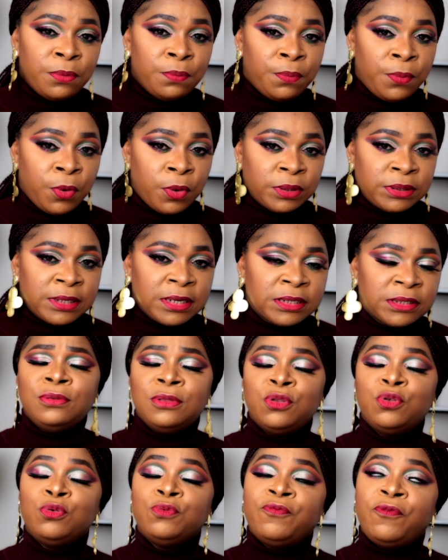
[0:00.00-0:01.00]
important
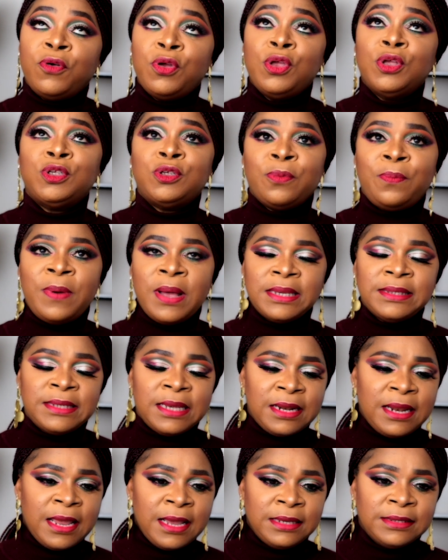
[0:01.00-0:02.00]
for you to pass
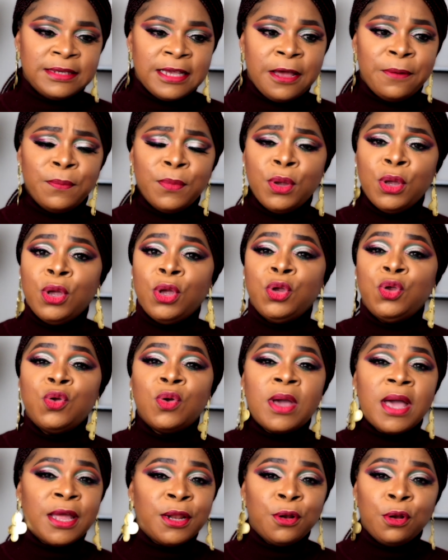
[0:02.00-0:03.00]
that exam. You
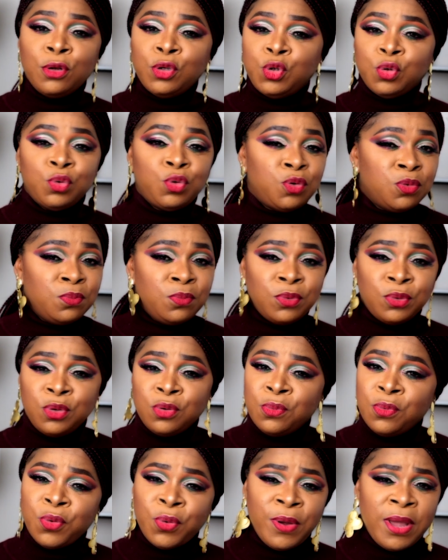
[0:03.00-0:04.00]
cannot do
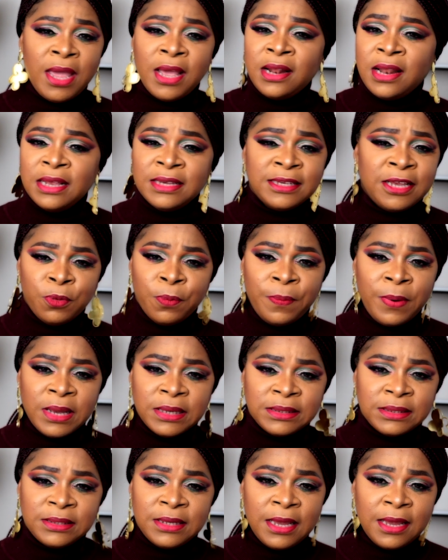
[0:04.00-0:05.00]
tumbu-tumbu in NCLEX and you
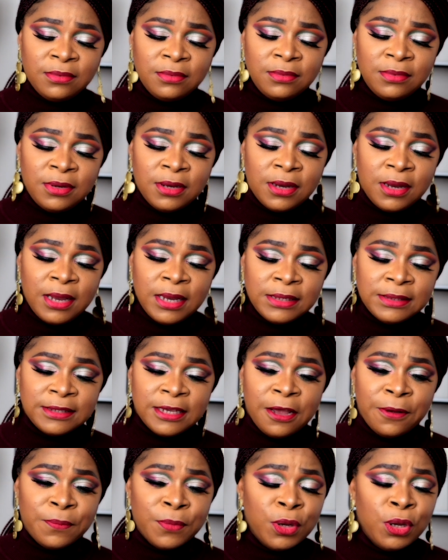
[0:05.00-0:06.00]
pass the
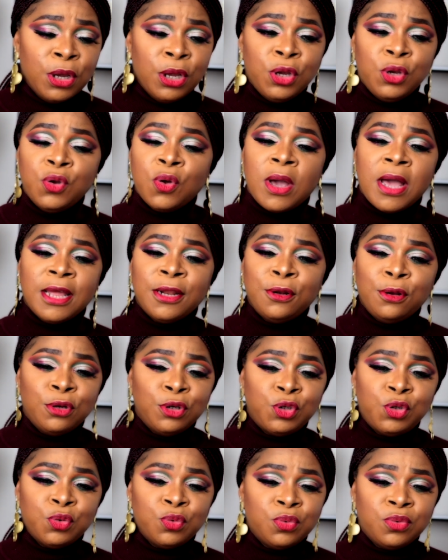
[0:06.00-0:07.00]
exam. You
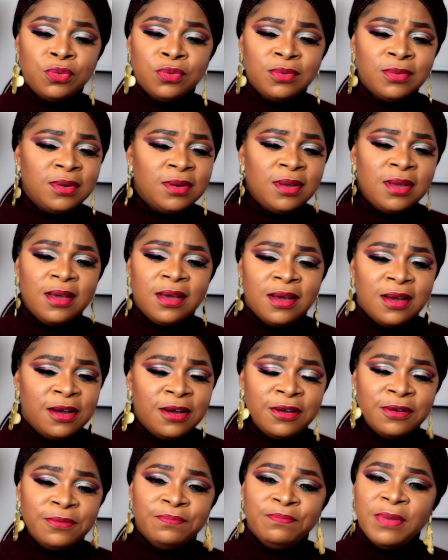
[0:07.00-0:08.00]
cannot do
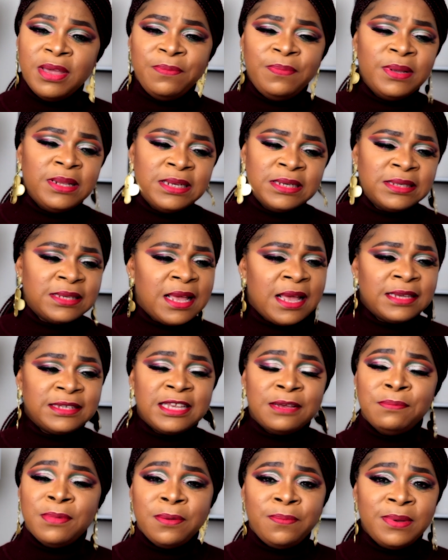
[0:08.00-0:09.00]
maybe this
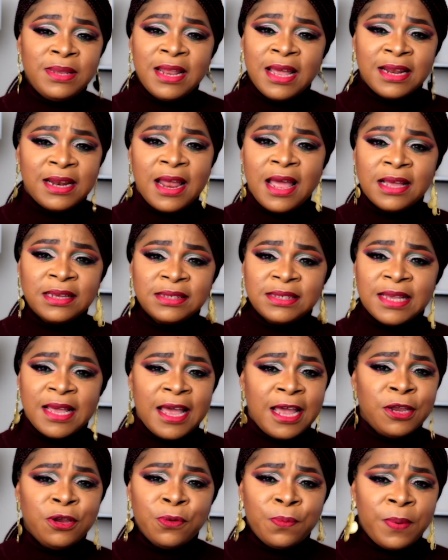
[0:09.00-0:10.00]
answer, maybe that answer,
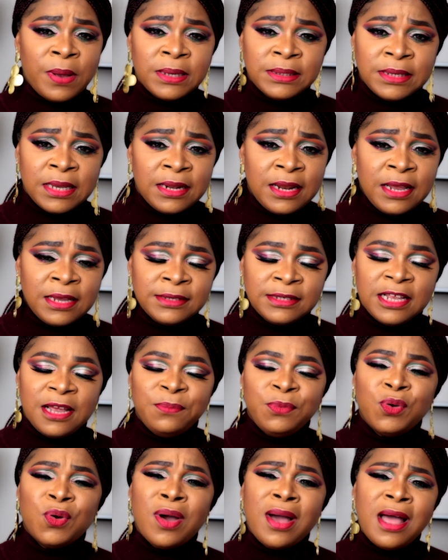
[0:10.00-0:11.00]
and you pass that
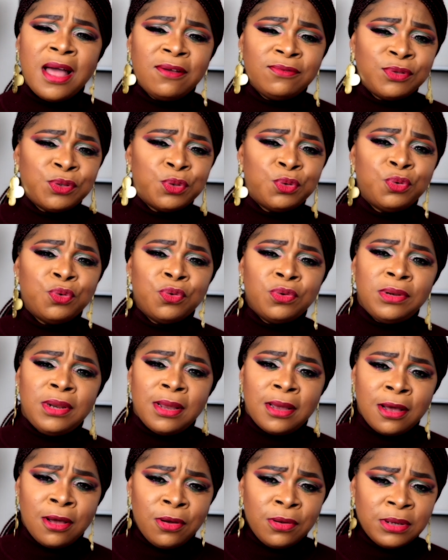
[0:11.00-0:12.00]
exam. You have to know the
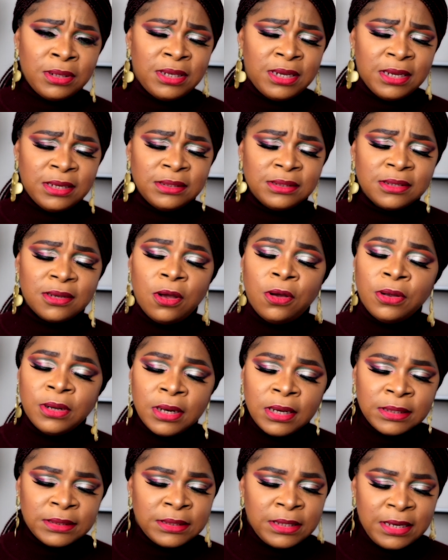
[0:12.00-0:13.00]
content,
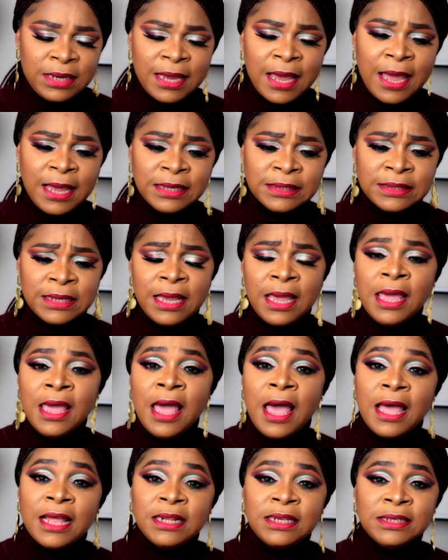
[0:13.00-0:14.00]
honestly, guys.
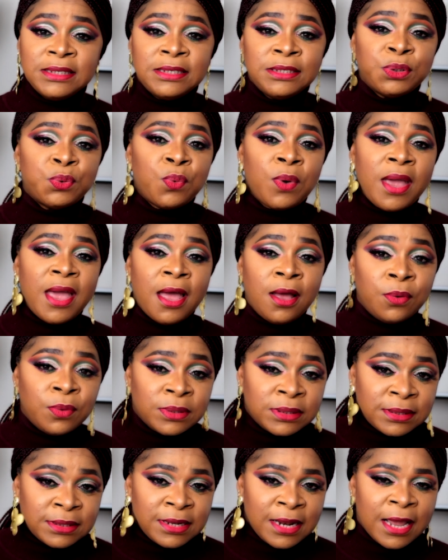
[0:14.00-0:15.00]
And this is where I
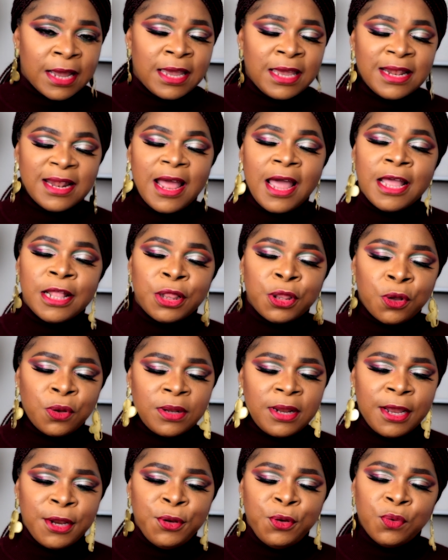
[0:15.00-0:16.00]
was lacking. I
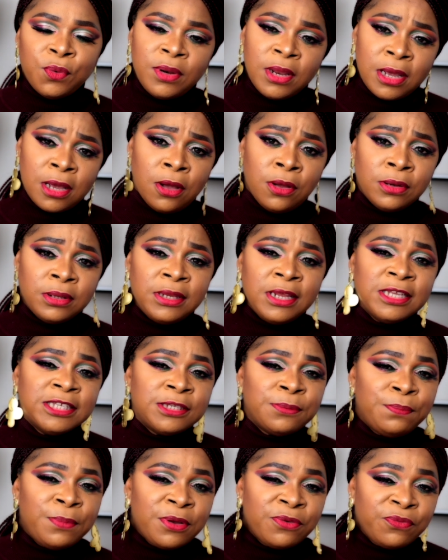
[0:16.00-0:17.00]
thought I knew the
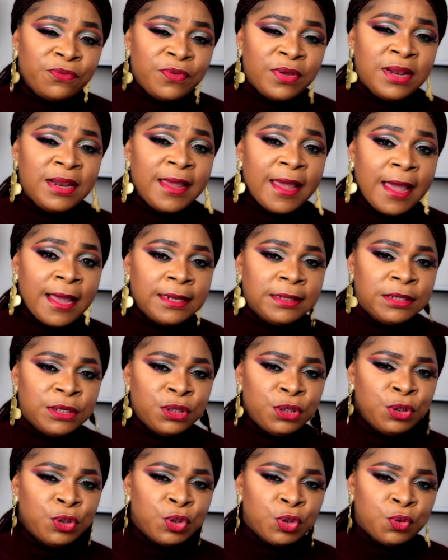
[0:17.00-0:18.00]
content, but really I
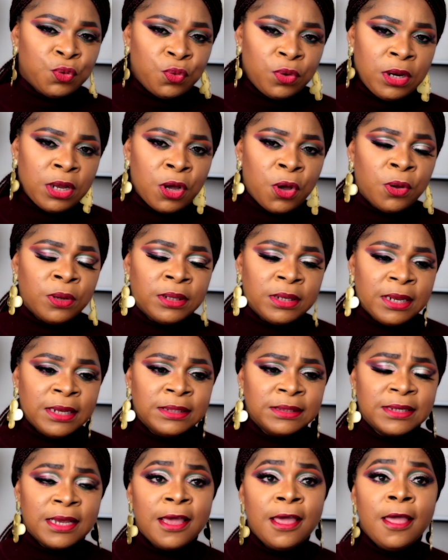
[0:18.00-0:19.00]
didn't know the
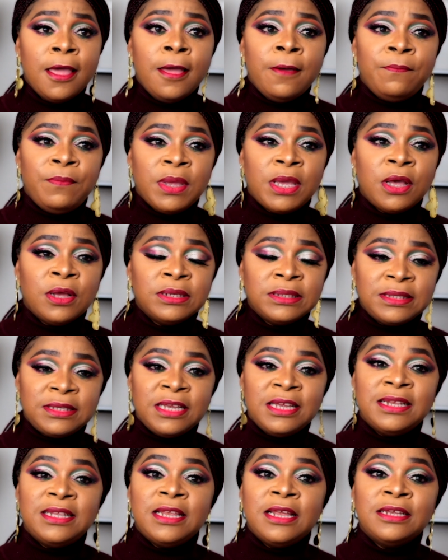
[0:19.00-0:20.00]
content. Because
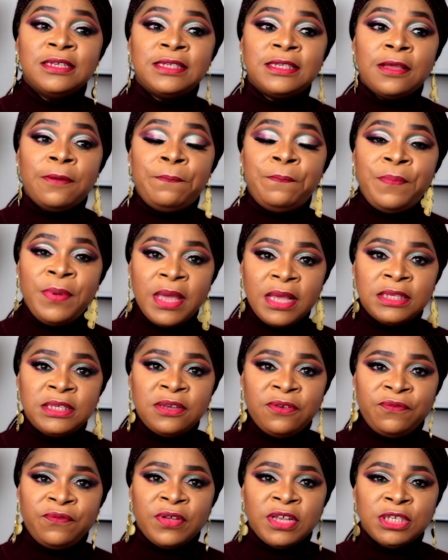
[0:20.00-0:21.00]
there's the big
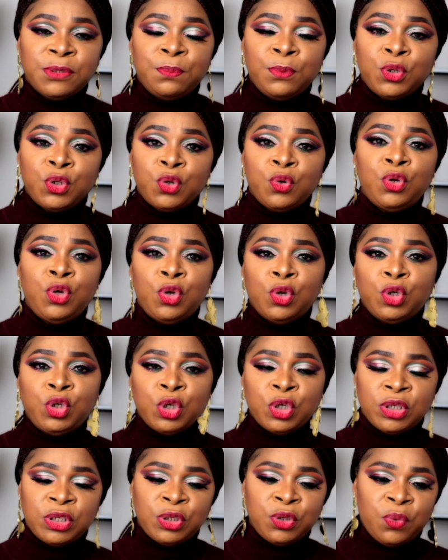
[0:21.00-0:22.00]
difference between you
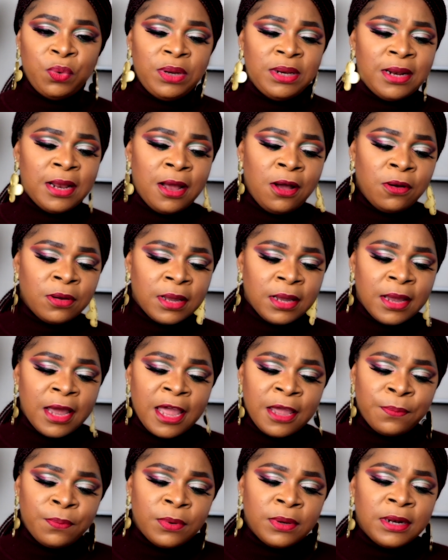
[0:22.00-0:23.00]
just knowing that, okay,
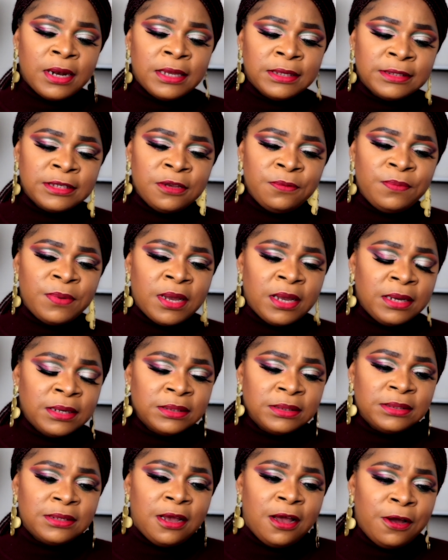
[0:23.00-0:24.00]
hypoglycemia
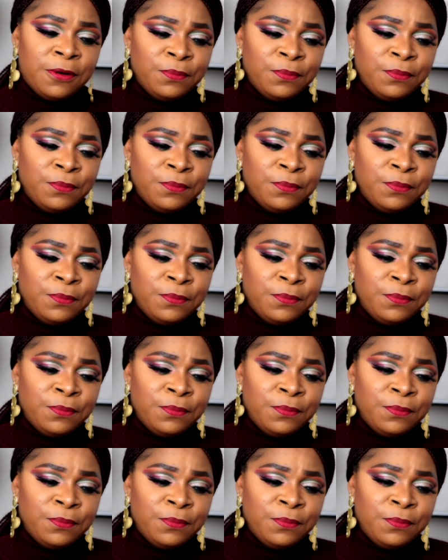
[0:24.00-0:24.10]
is,